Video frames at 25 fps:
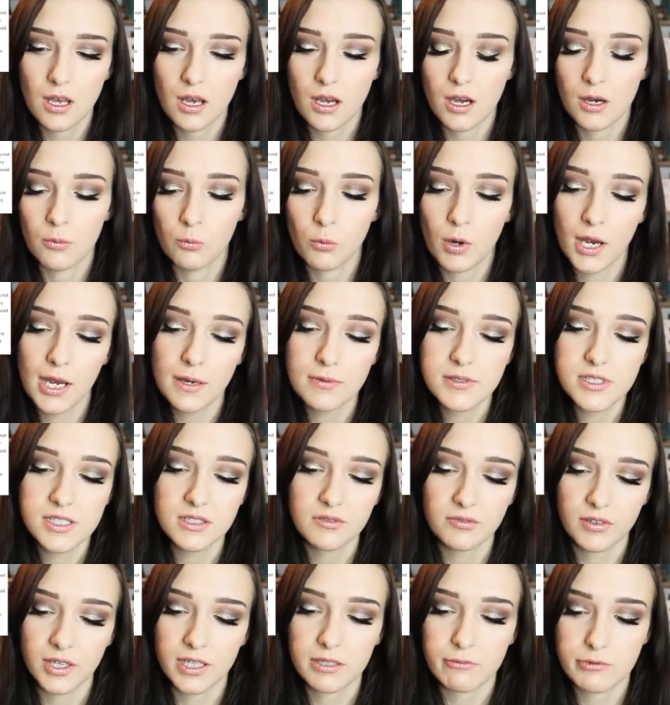And wives should
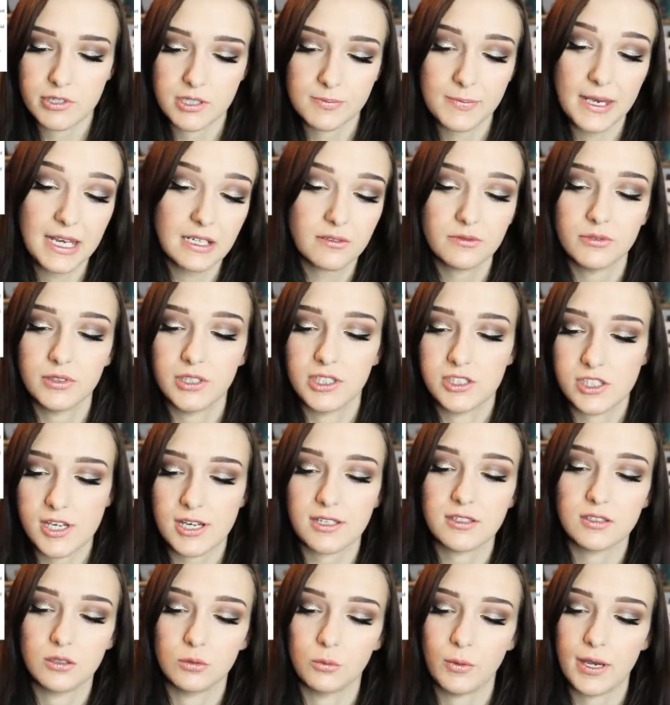find respectful and
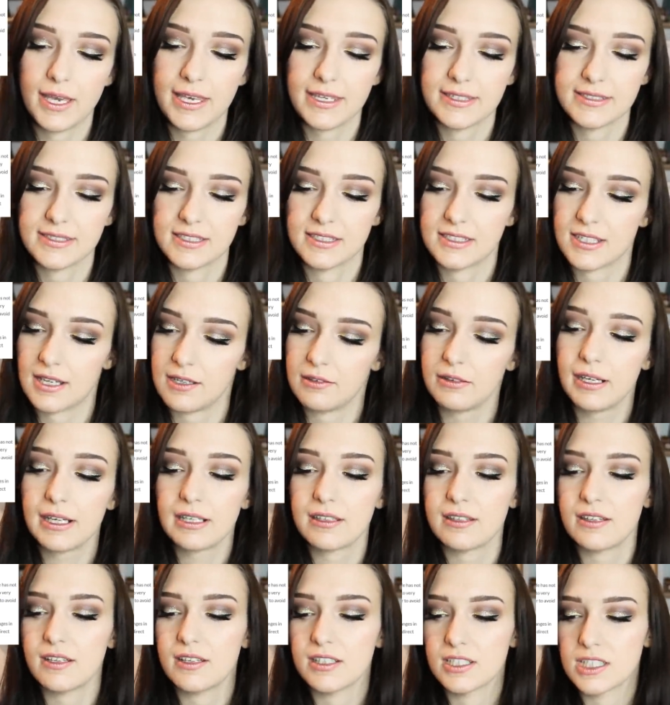gentle ways to
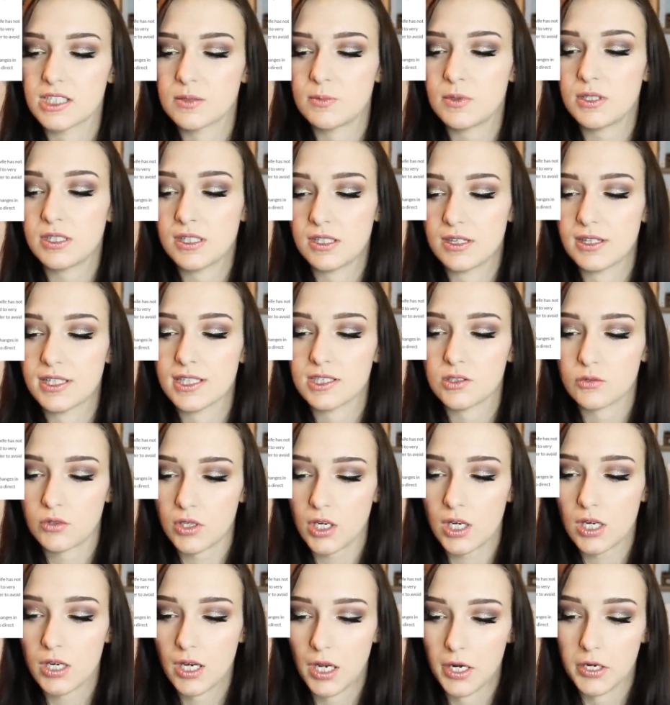direct their husband in this
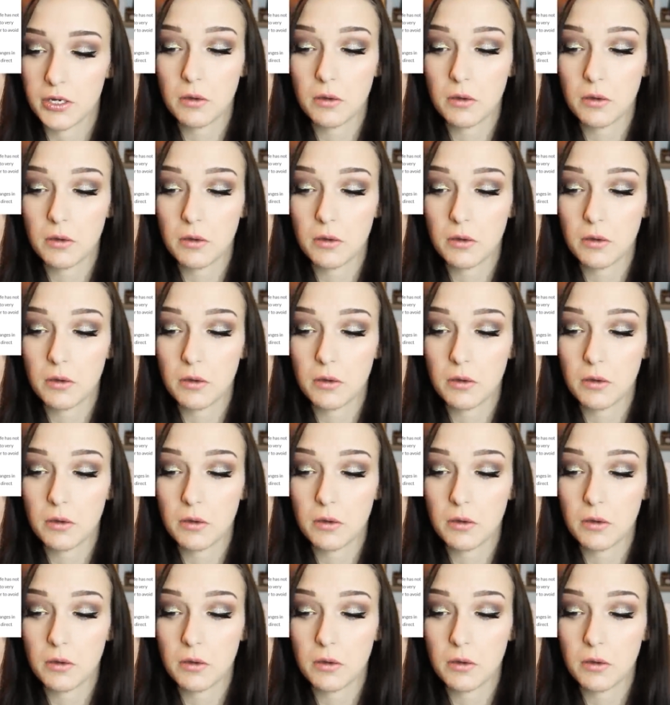regard.